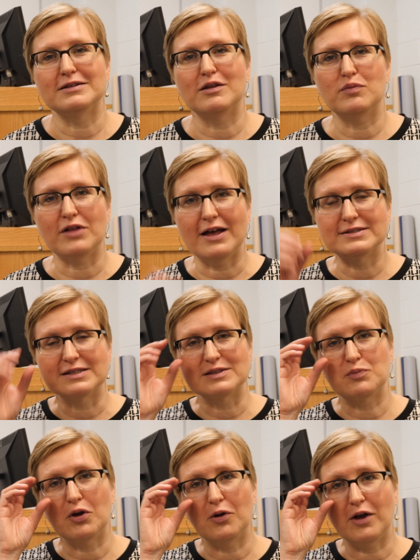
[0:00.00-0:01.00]
in the
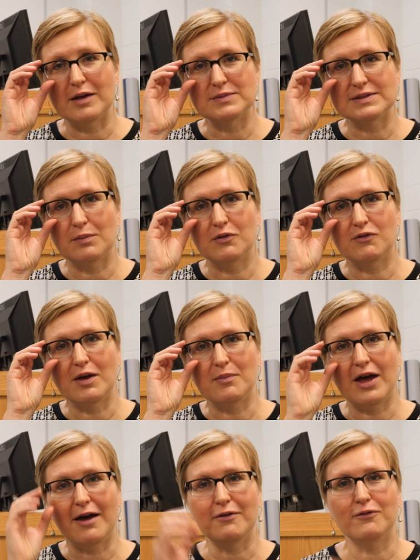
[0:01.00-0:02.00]
plastics program, some of
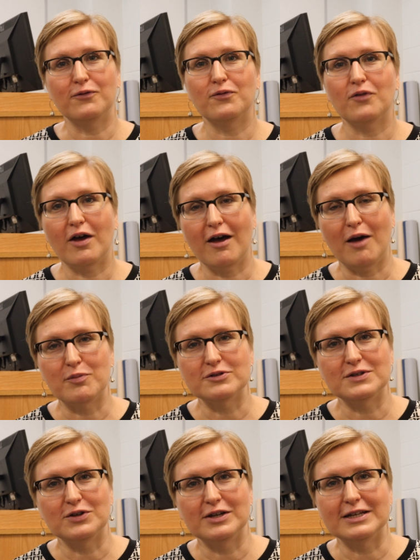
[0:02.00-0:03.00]
them have
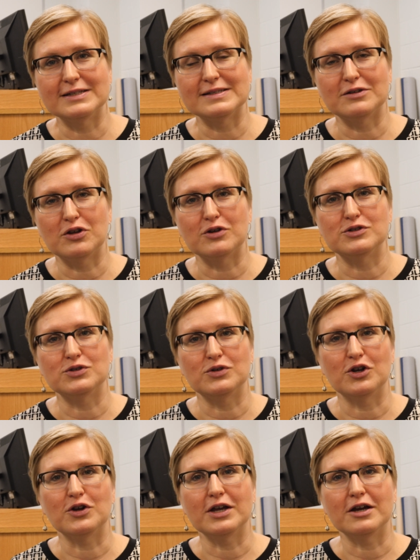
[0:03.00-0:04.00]
opportunities in their
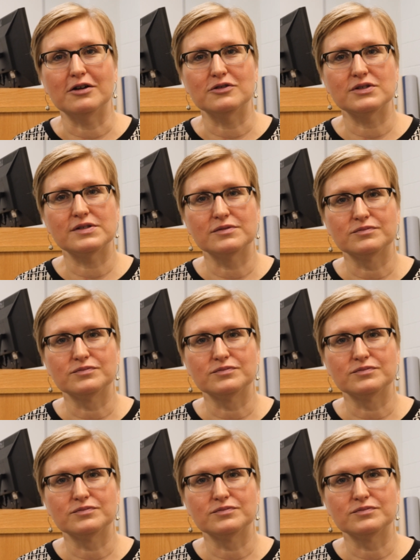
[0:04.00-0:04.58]
junior years.